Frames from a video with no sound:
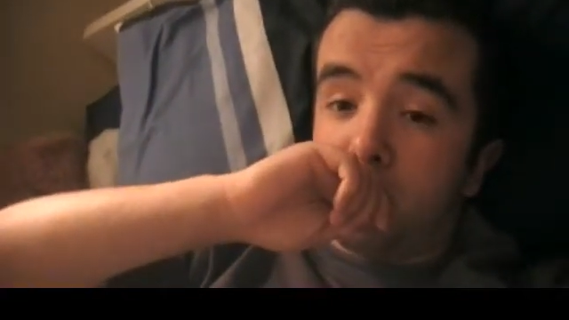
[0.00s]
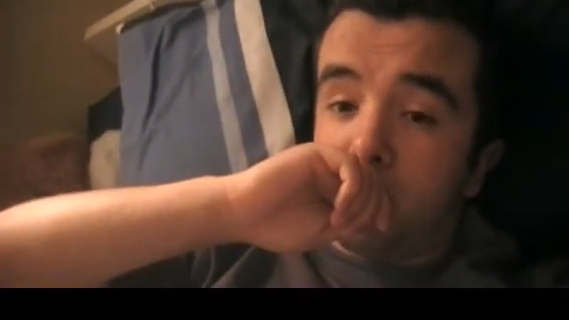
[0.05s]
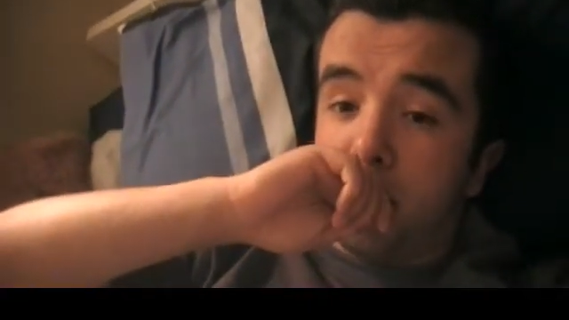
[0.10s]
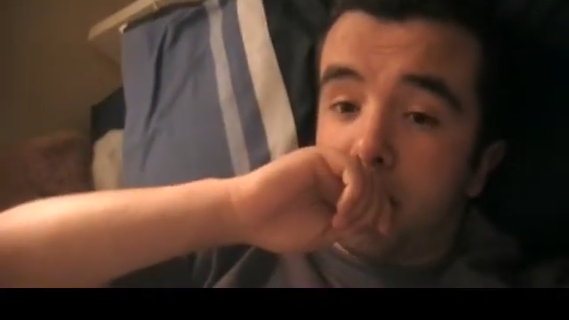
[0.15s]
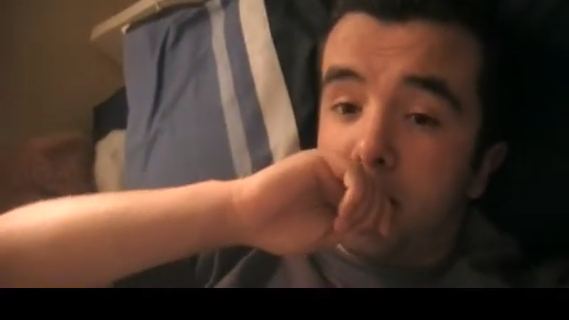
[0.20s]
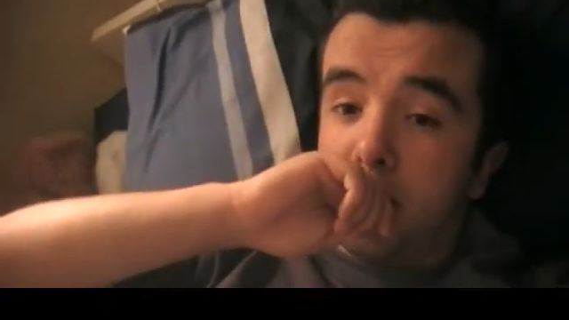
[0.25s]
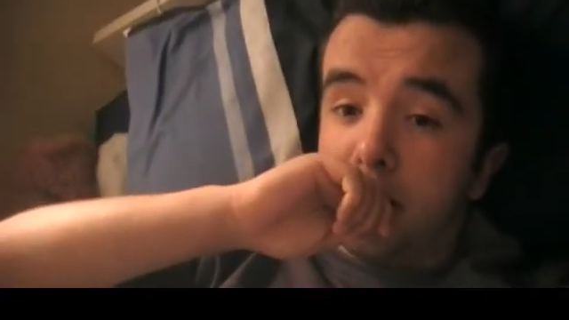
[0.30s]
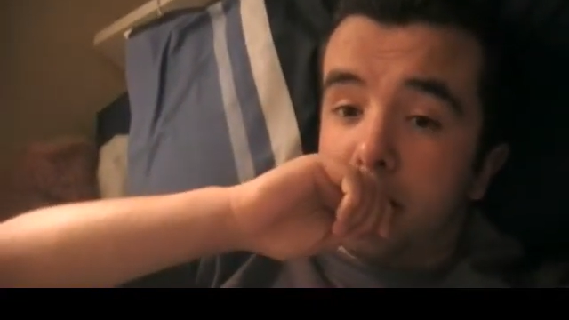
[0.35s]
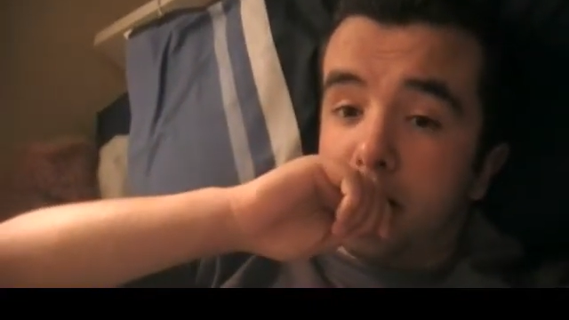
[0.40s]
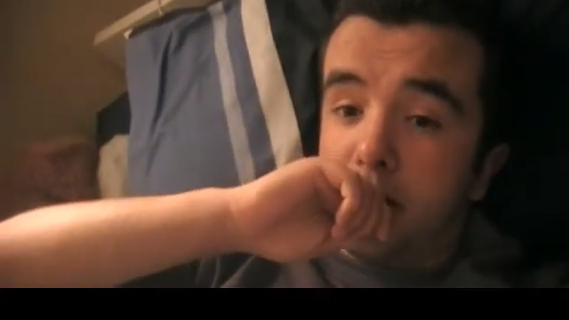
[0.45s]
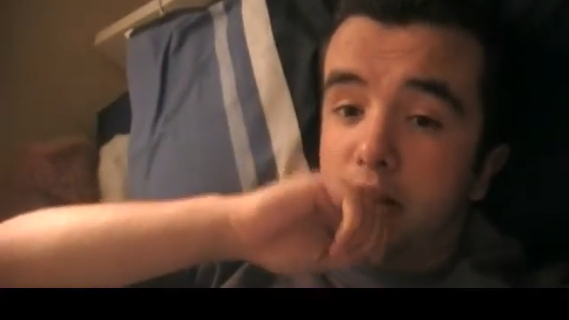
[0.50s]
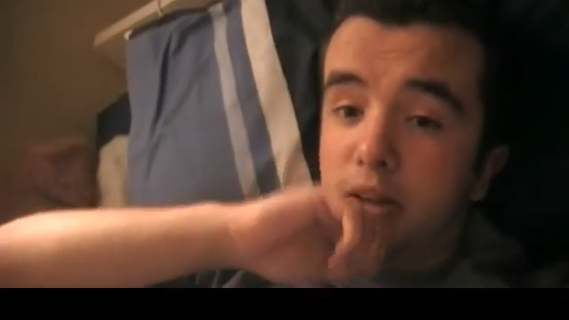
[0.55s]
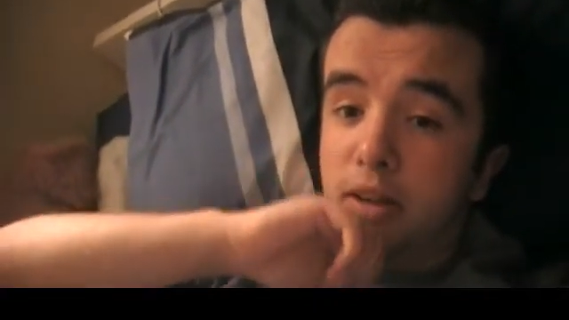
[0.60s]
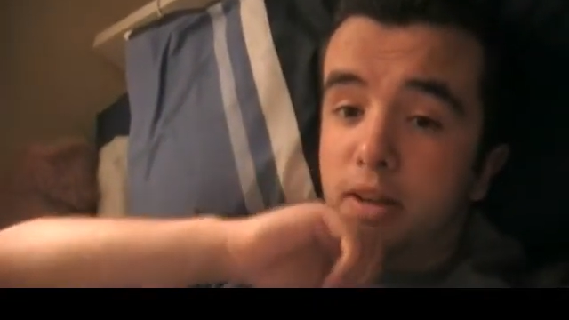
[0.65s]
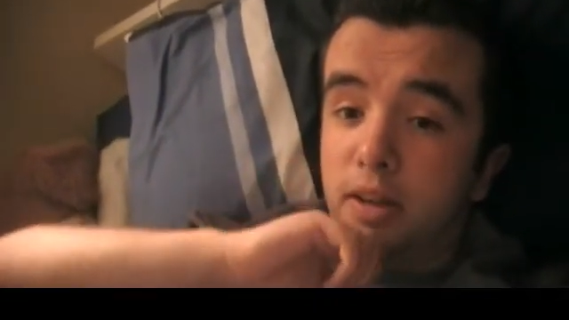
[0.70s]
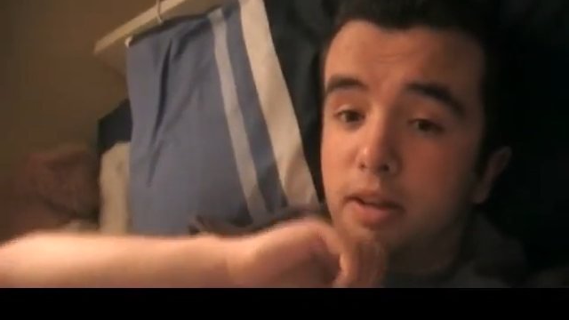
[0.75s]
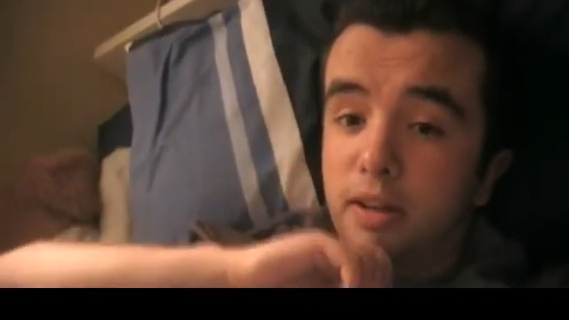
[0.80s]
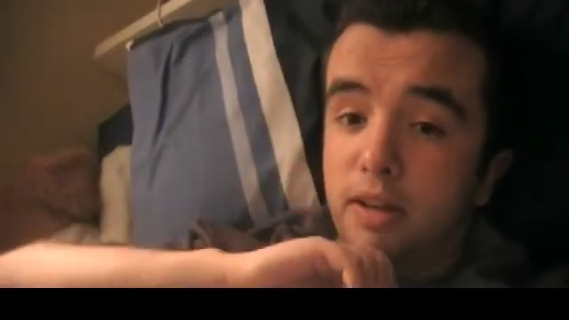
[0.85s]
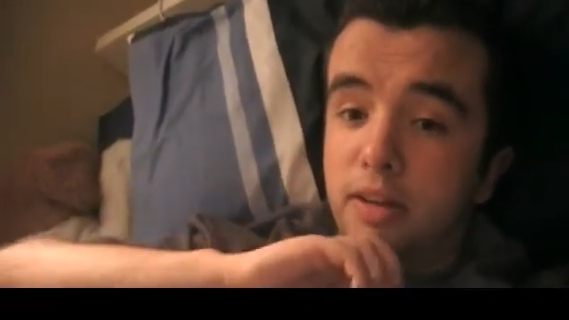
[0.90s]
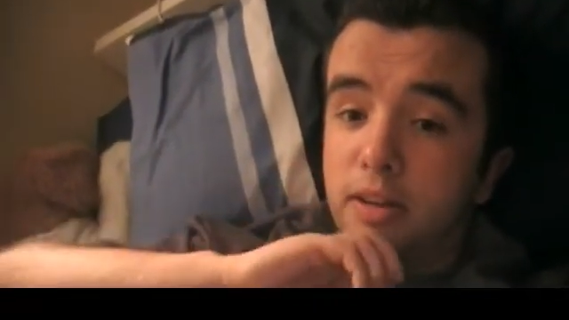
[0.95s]
But
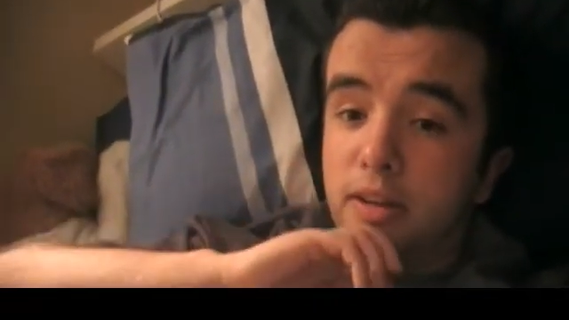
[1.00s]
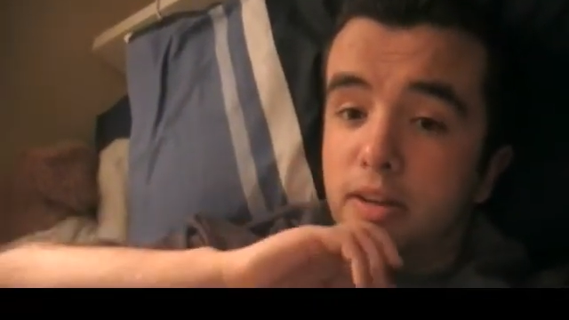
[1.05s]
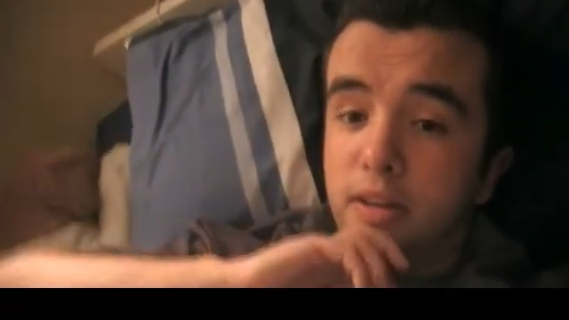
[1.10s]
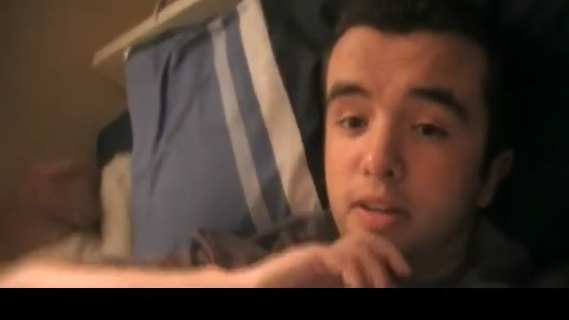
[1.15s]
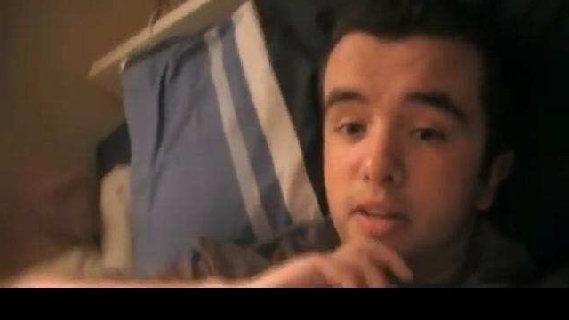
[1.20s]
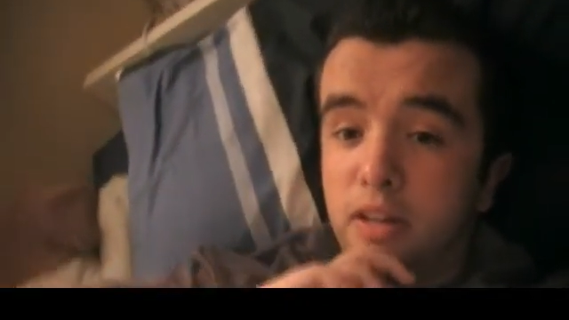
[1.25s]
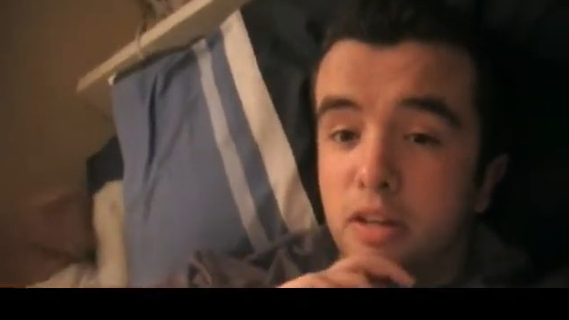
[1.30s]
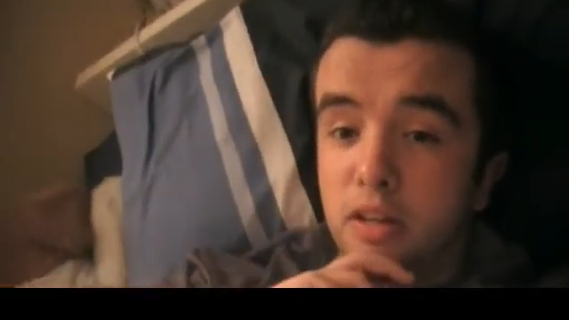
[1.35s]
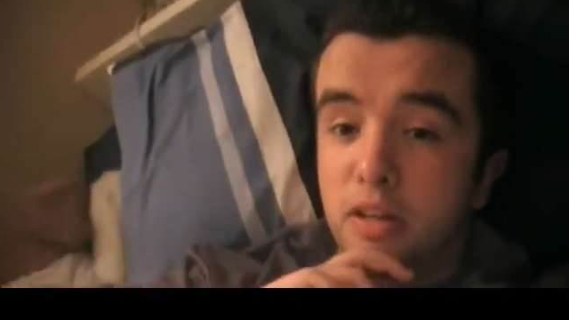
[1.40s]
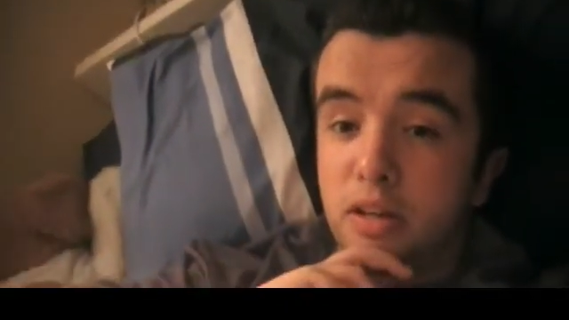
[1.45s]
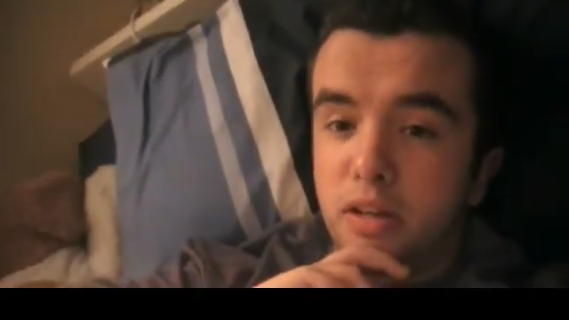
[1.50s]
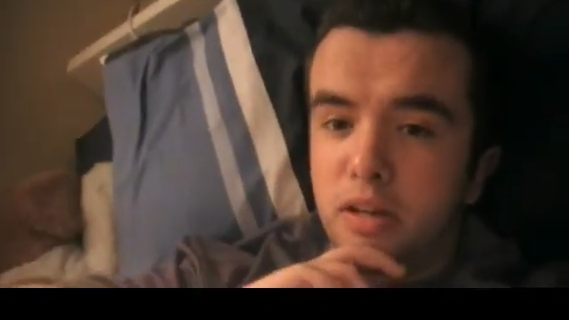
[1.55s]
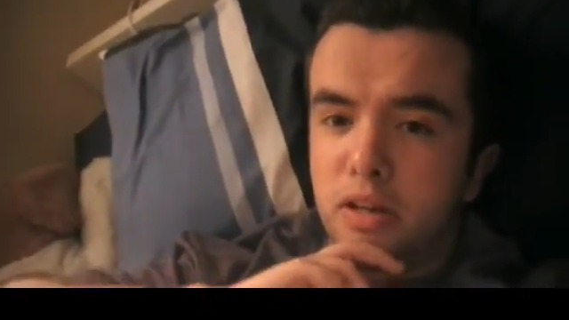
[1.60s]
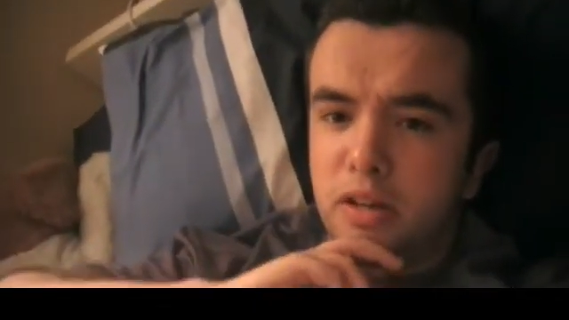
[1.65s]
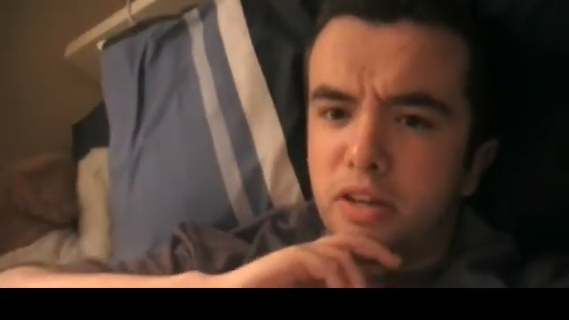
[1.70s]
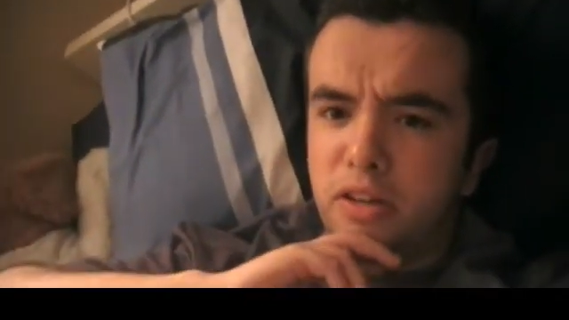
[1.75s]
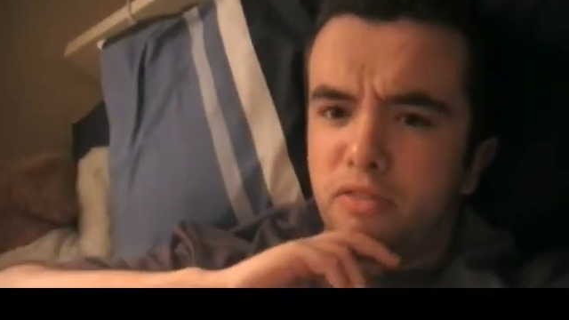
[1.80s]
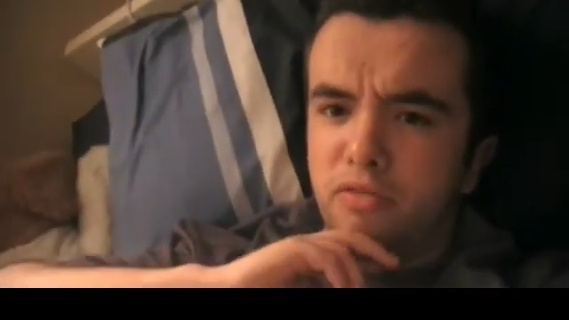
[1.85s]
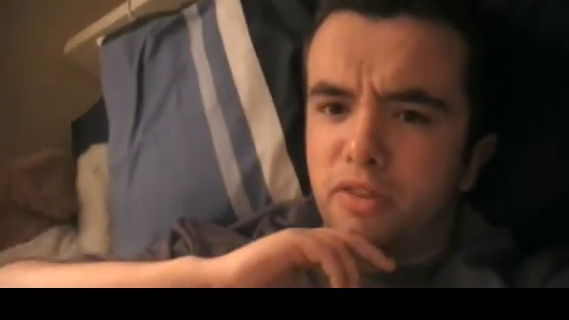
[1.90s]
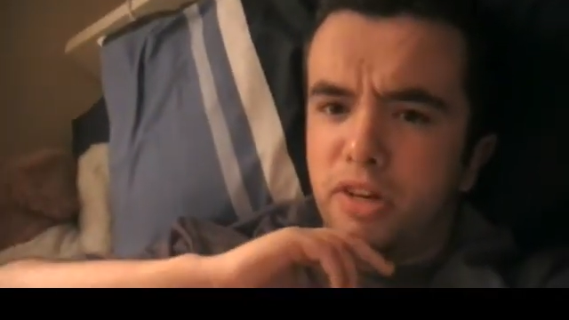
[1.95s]

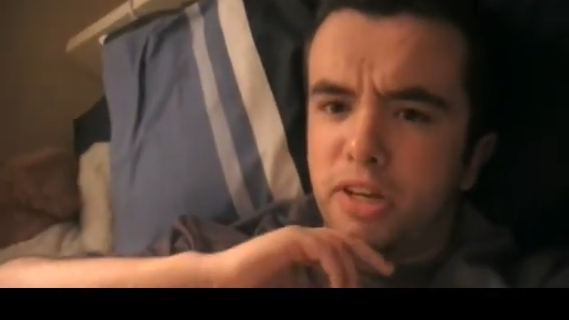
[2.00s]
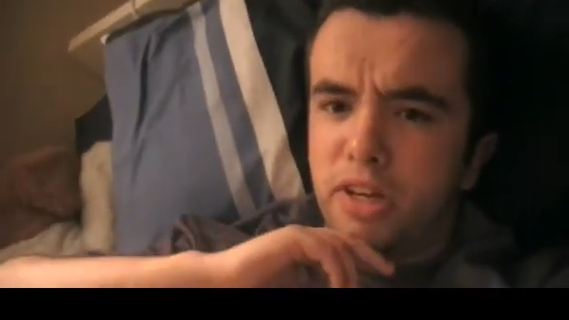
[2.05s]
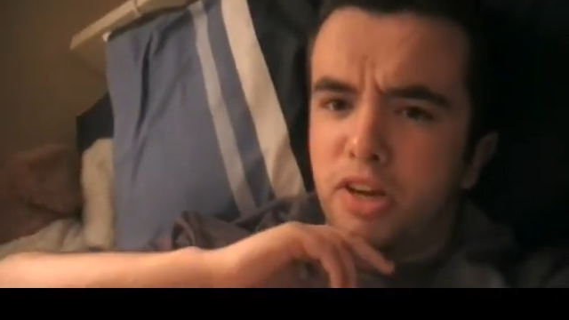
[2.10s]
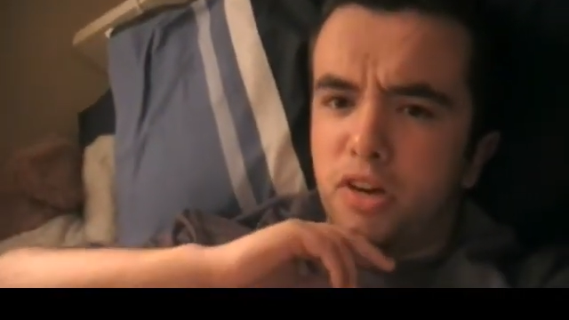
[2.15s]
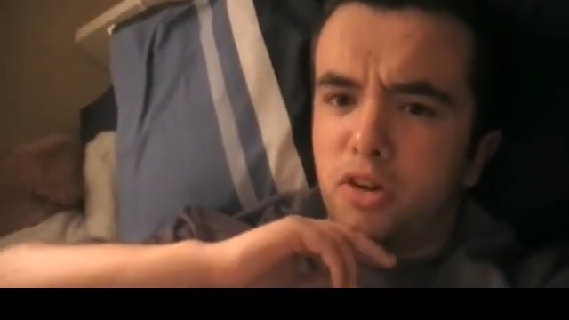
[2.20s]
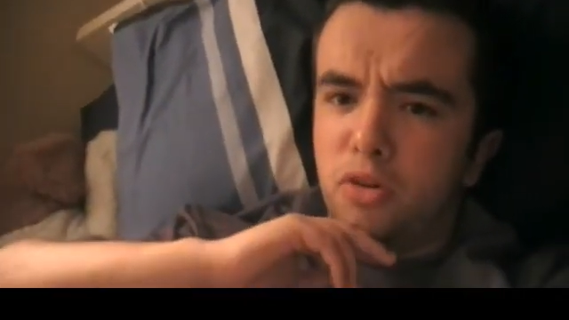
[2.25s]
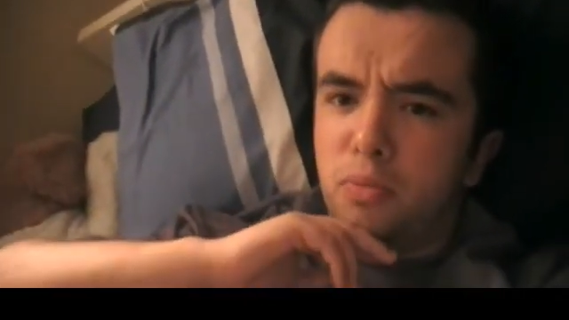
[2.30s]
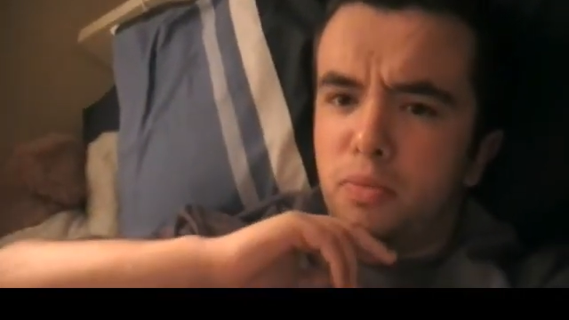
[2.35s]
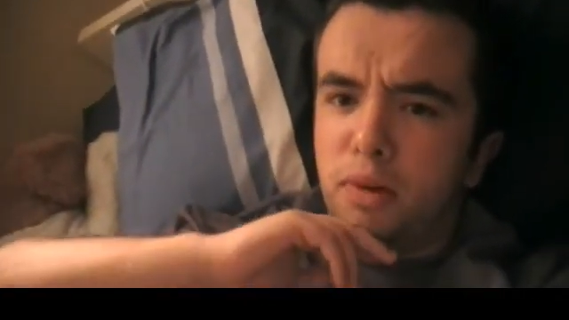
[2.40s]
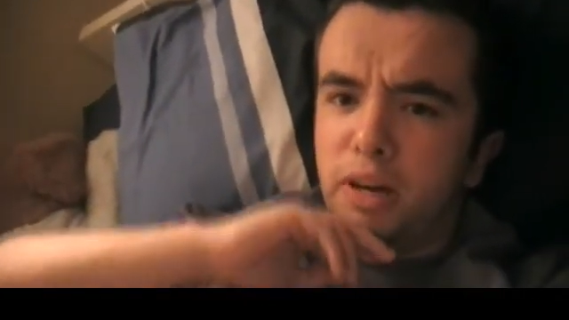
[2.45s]
this video